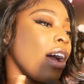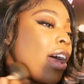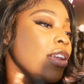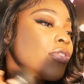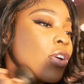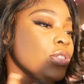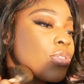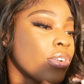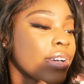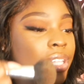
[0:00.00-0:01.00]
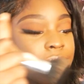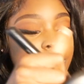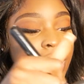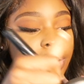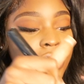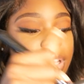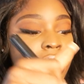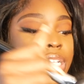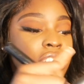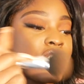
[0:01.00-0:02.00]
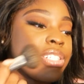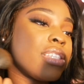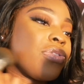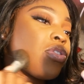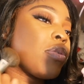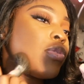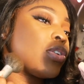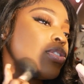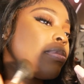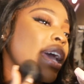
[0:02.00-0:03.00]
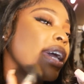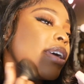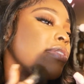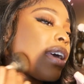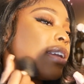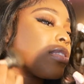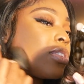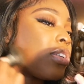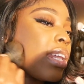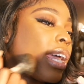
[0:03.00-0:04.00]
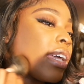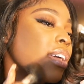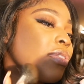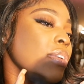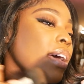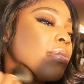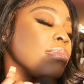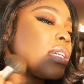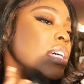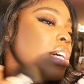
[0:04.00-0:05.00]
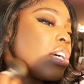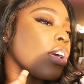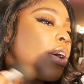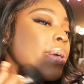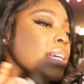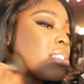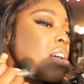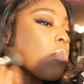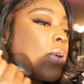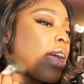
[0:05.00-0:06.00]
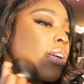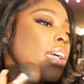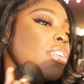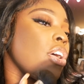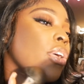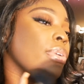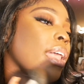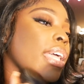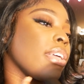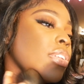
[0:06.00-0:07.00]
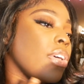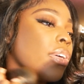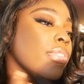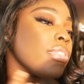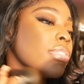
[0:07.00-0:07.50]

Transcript: I love contouring as well, just for a more dramatic event, or like if I'm going somewhere and I know, like, you know,